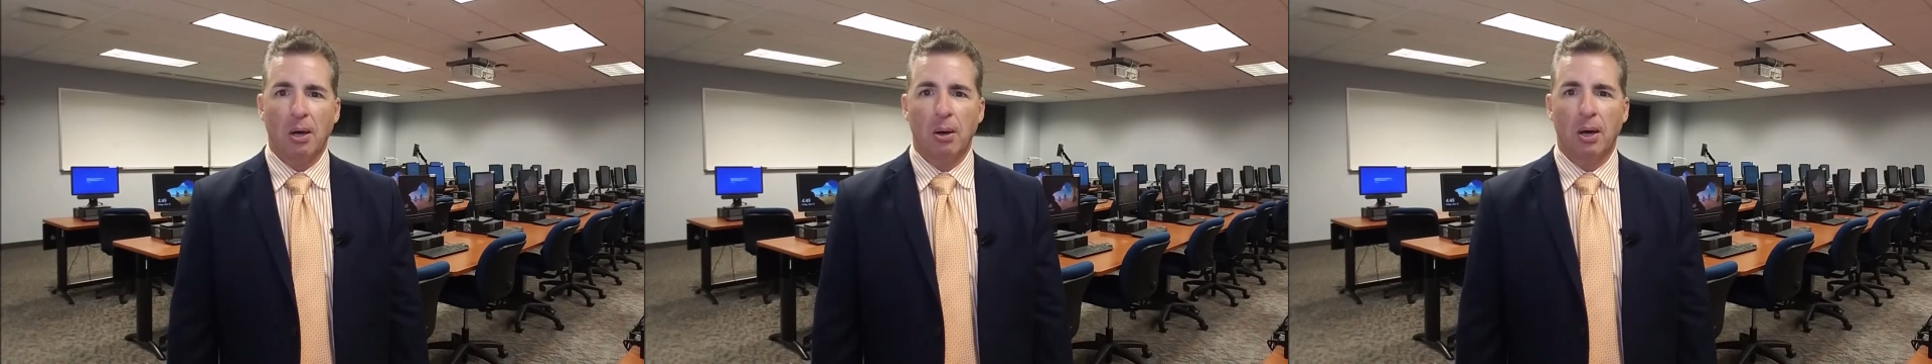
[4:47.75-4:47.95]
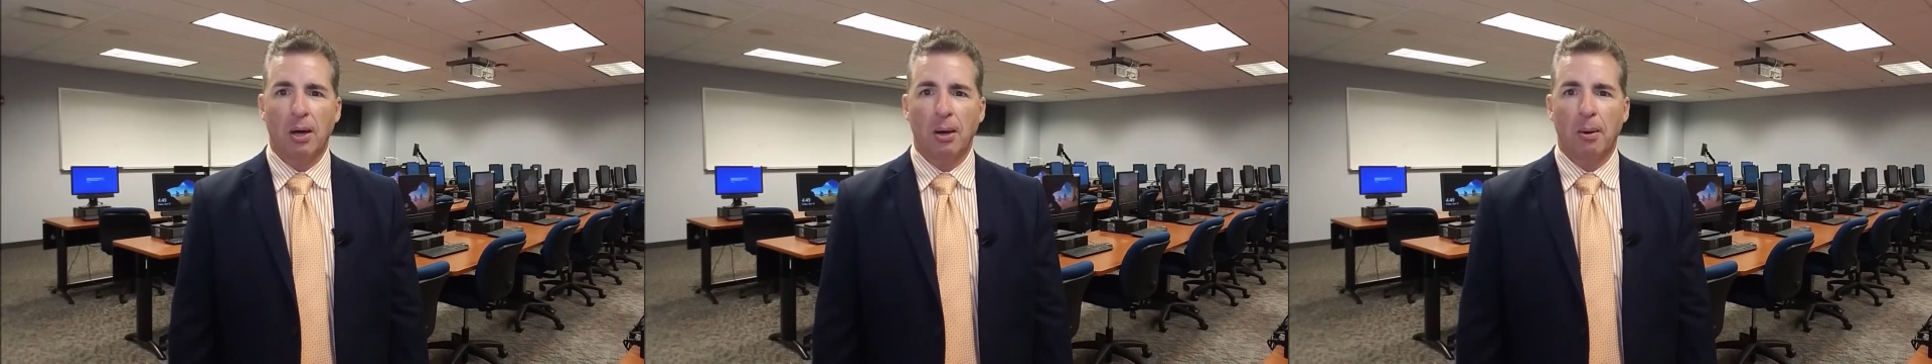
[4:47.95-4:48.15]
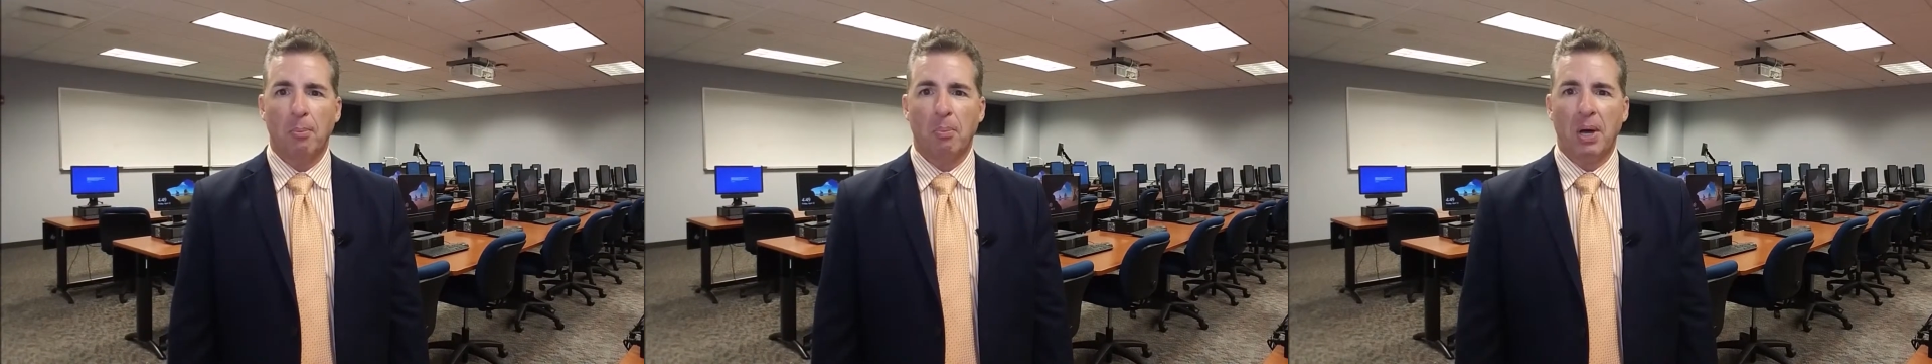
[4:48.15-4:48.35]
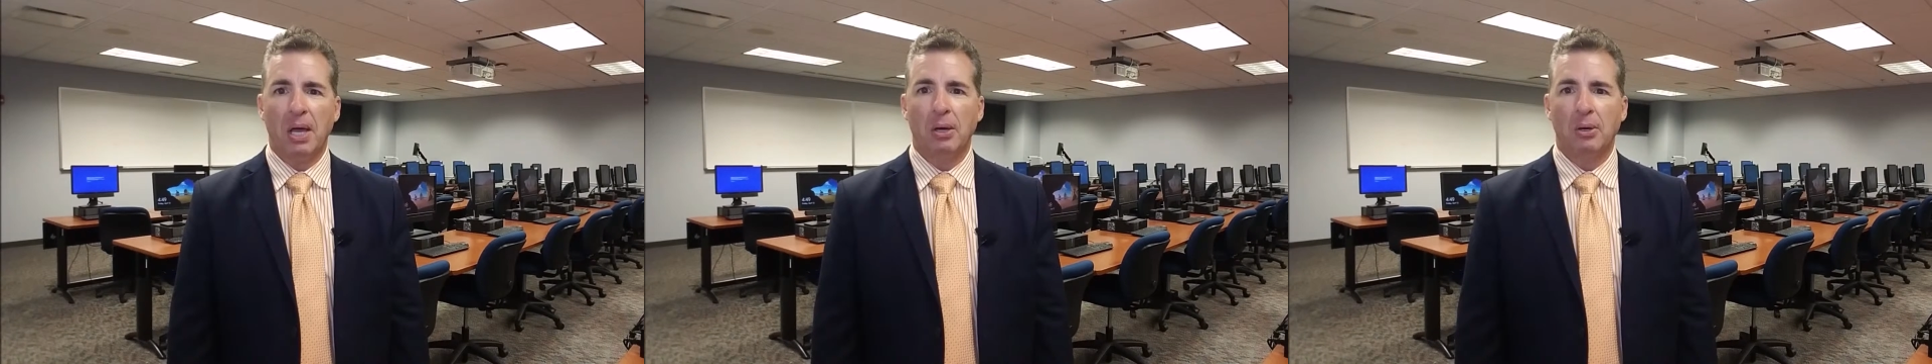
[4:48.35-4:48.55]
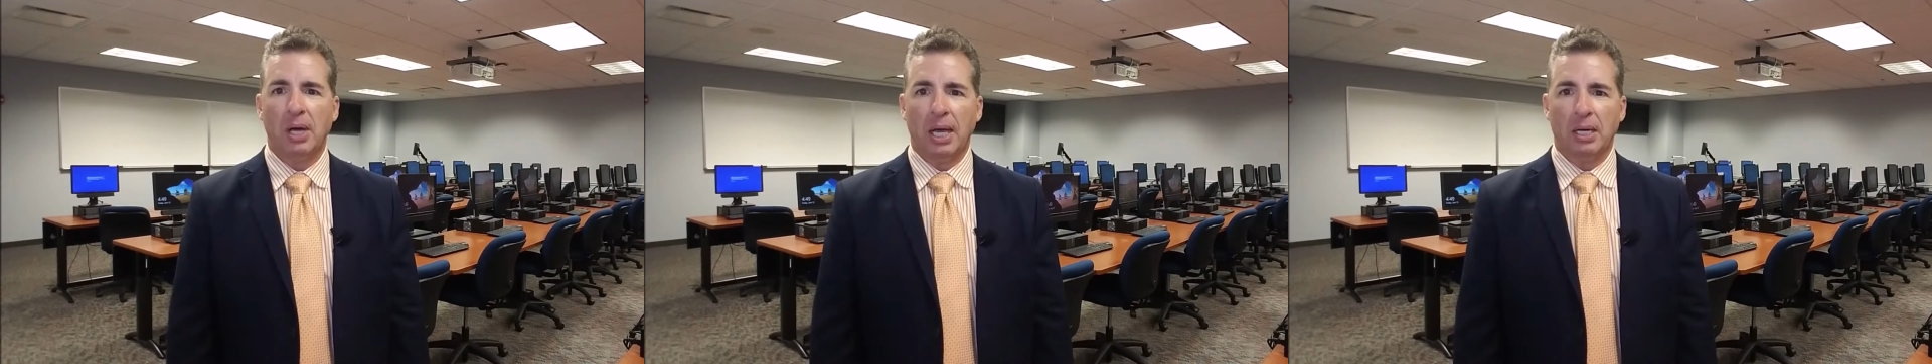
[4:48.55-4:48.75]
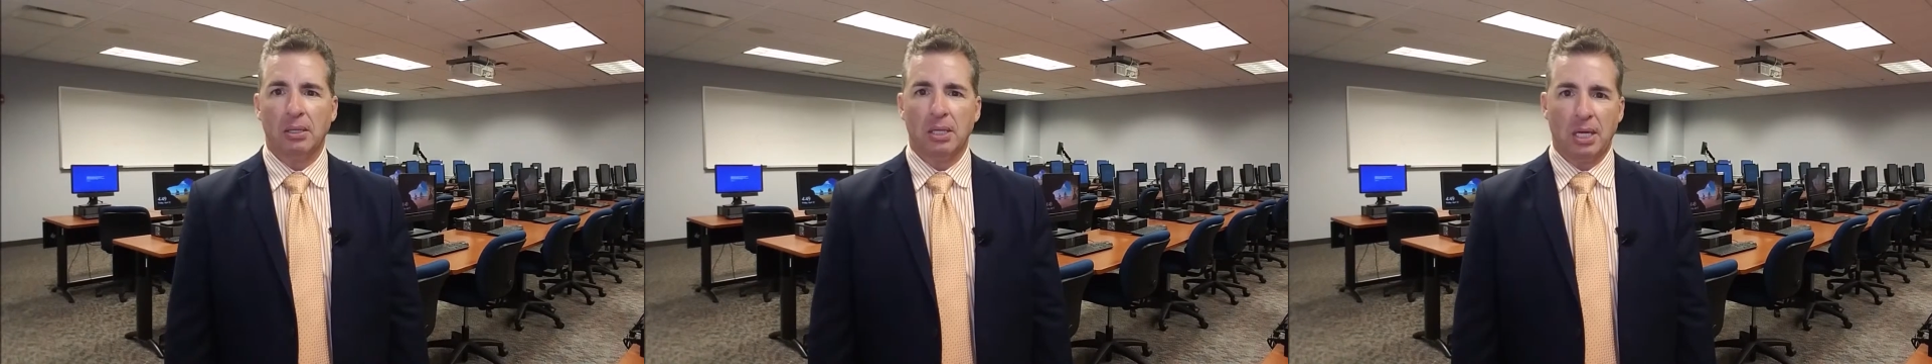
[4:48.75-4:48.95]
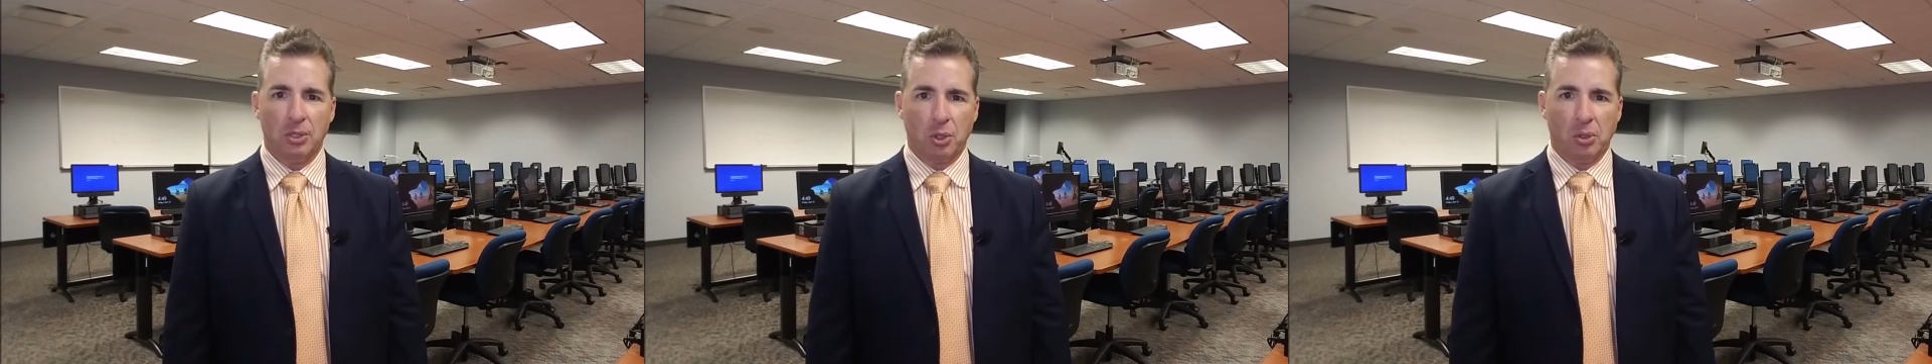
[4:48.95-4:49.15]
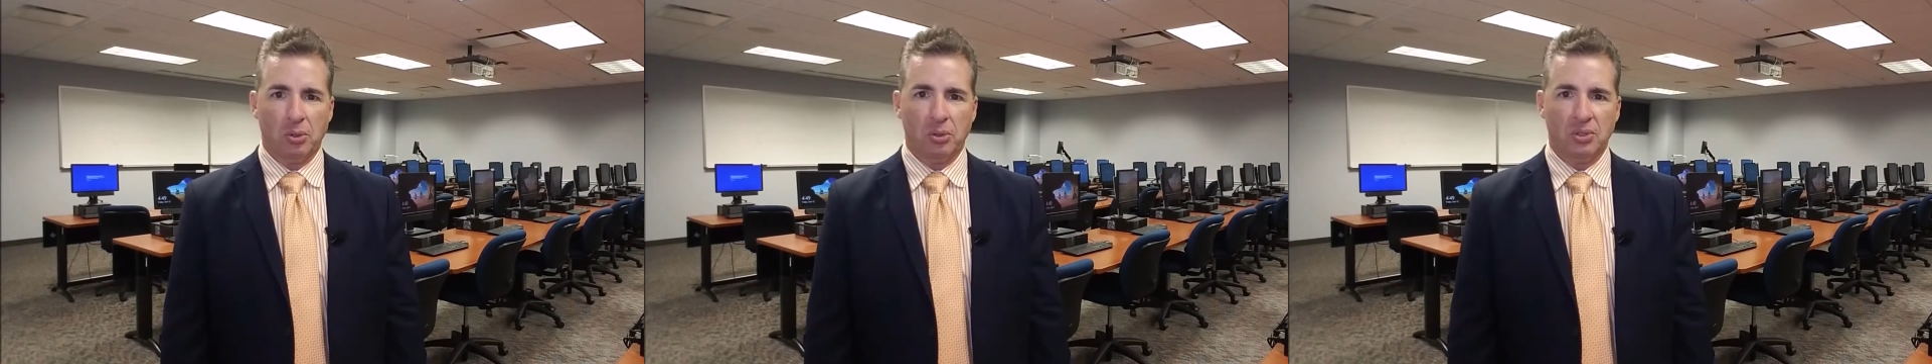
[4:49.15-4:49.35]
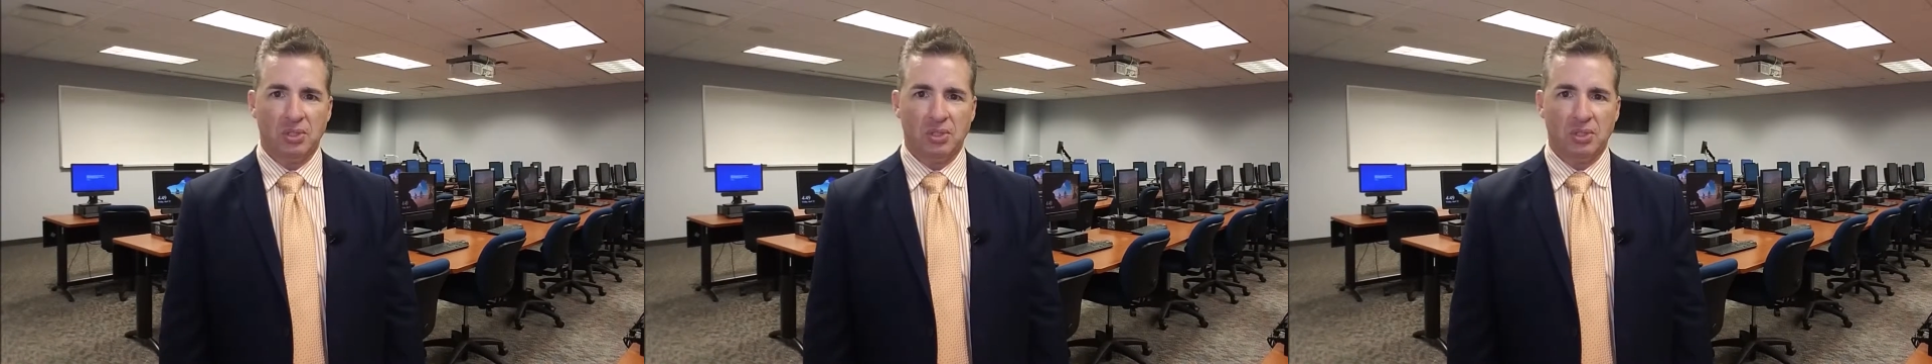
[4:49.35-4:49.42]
bioecological